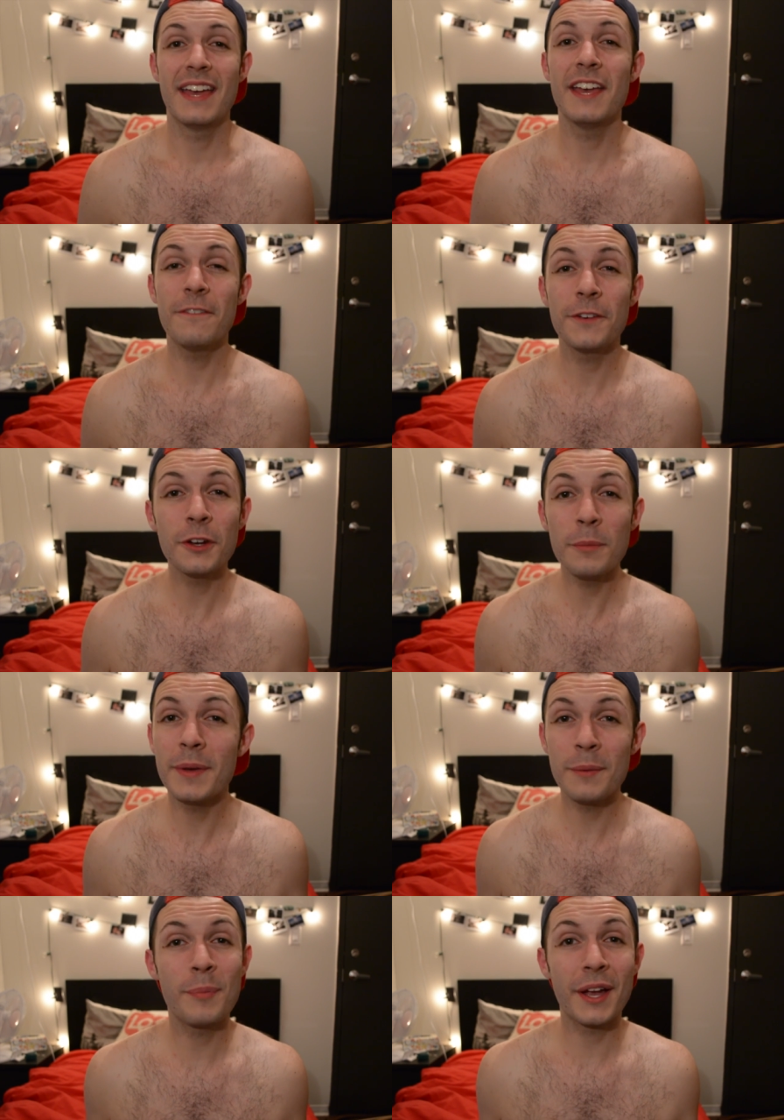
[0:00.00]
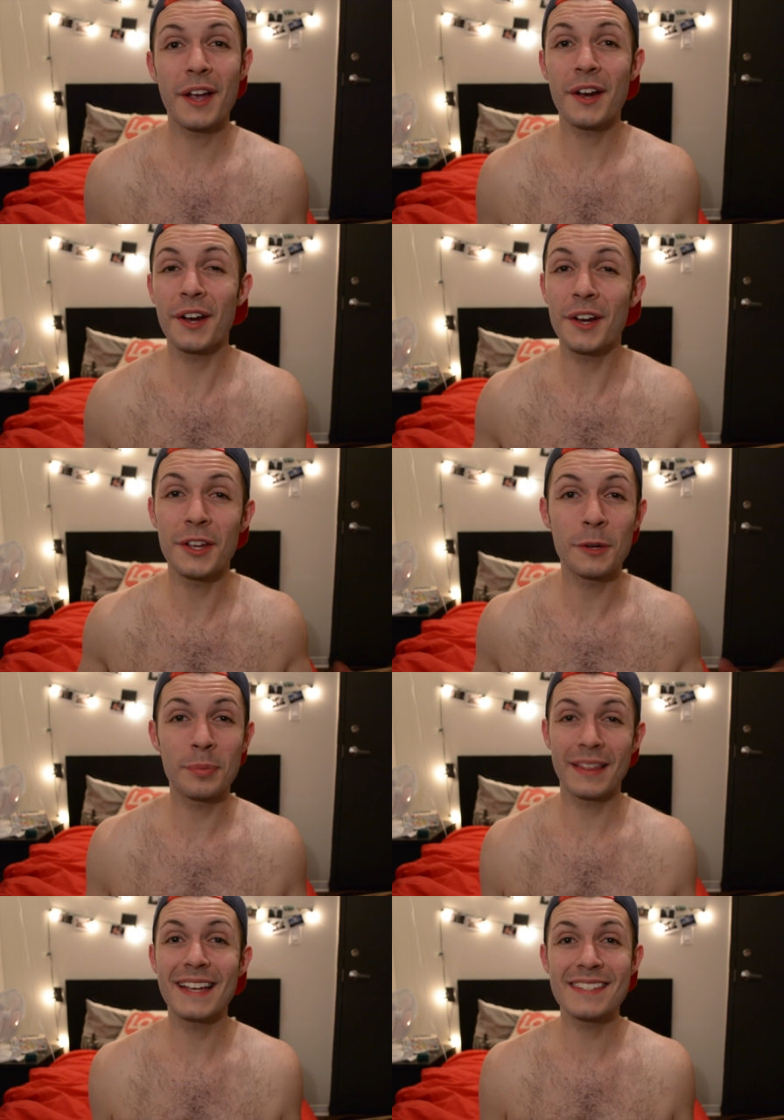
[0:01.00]
If you're a bit bigger, you're
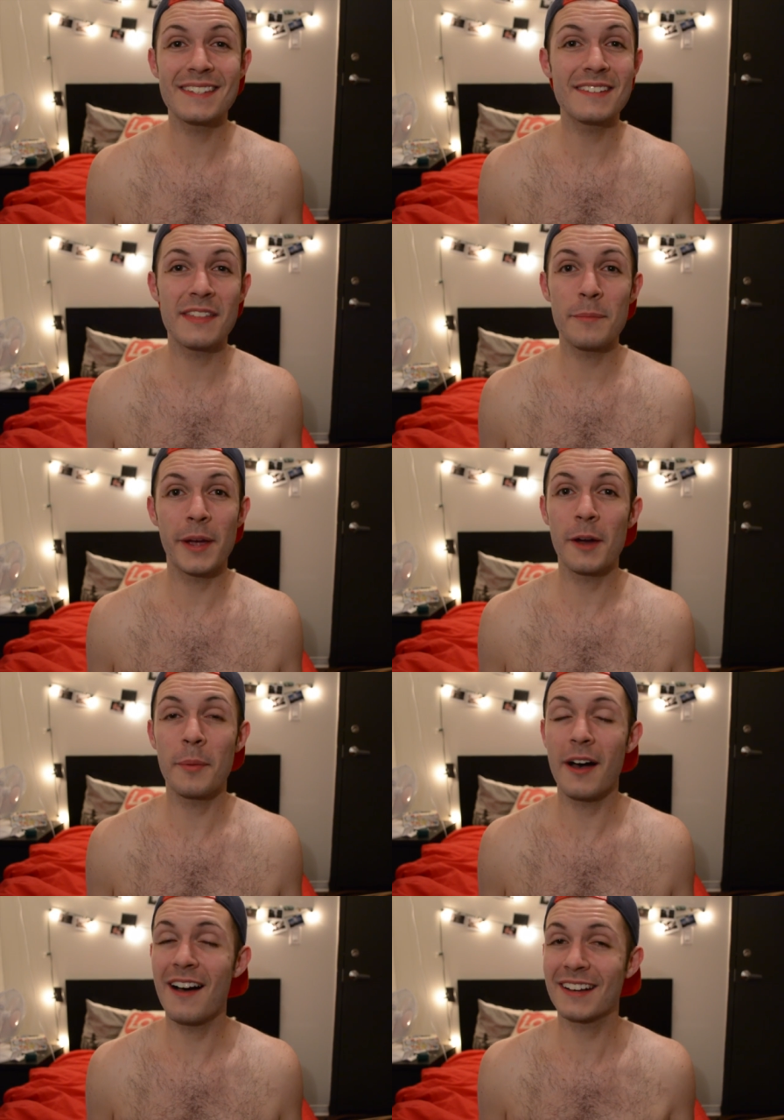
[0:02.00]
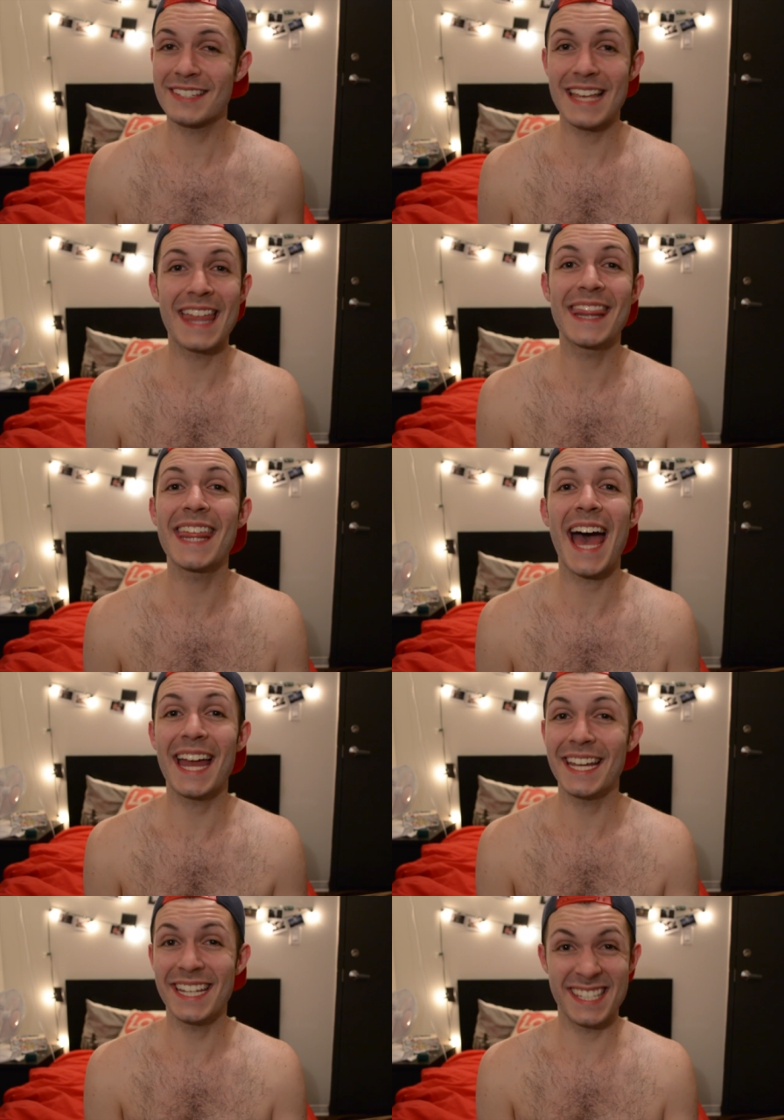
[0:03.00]
placed into the bear box, and
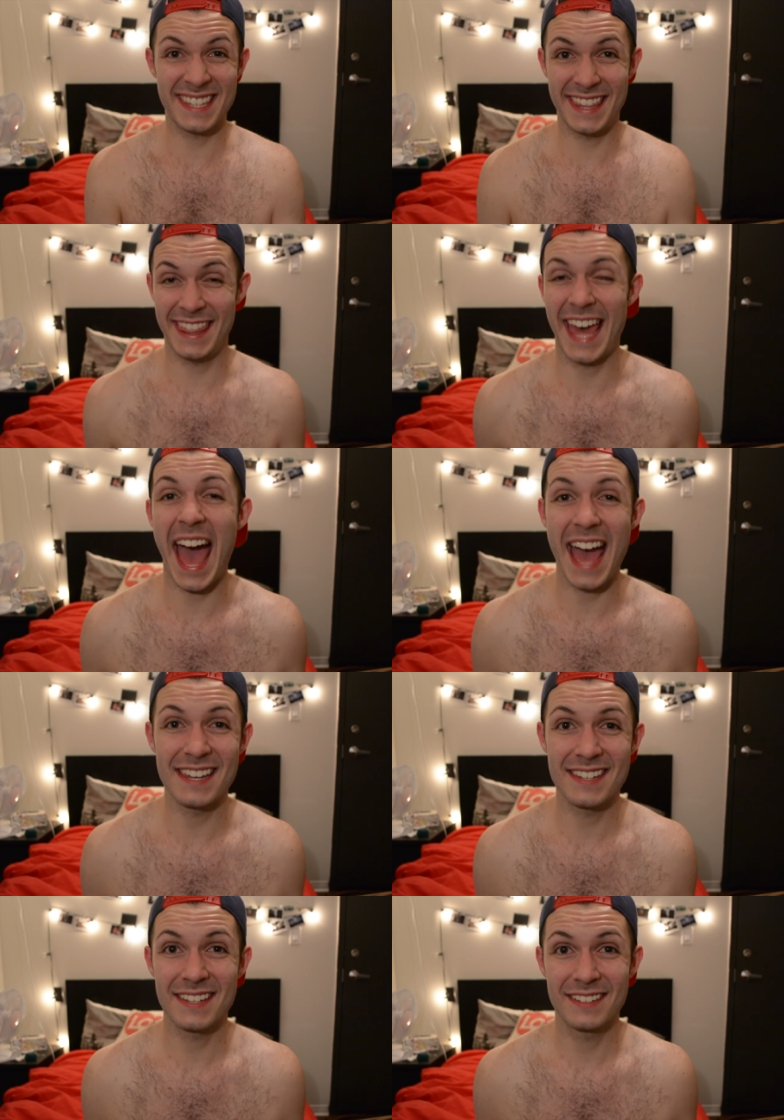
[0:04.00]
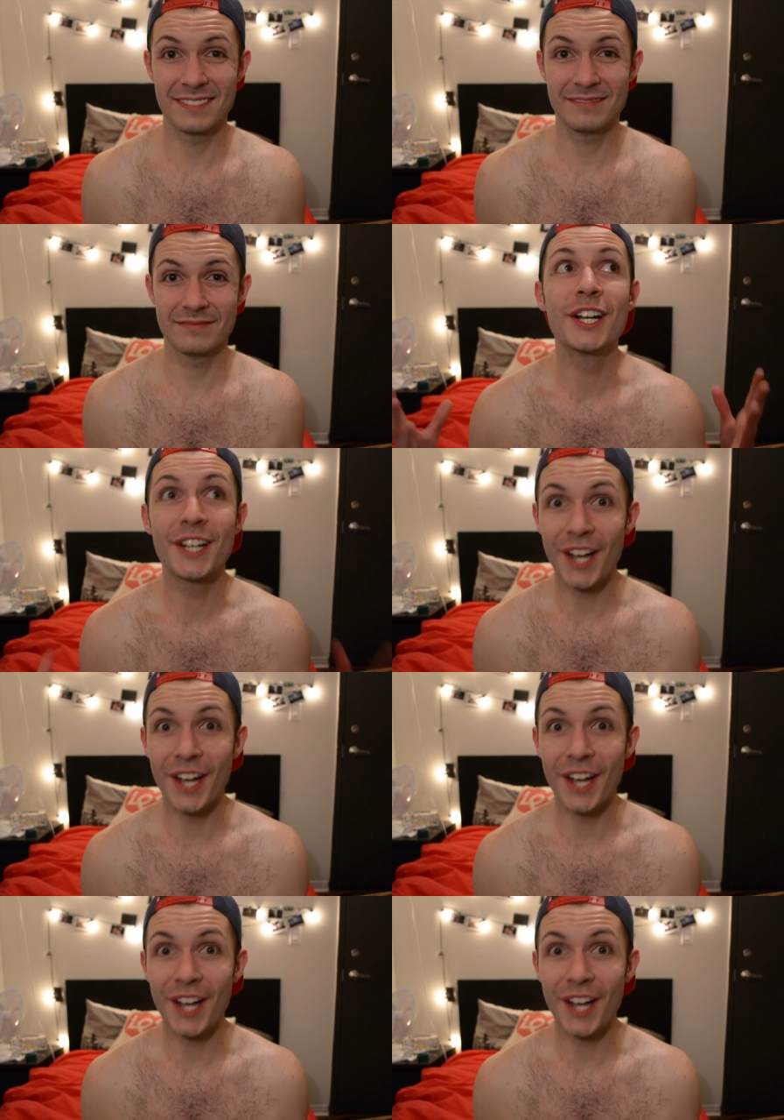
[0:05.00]
that is that.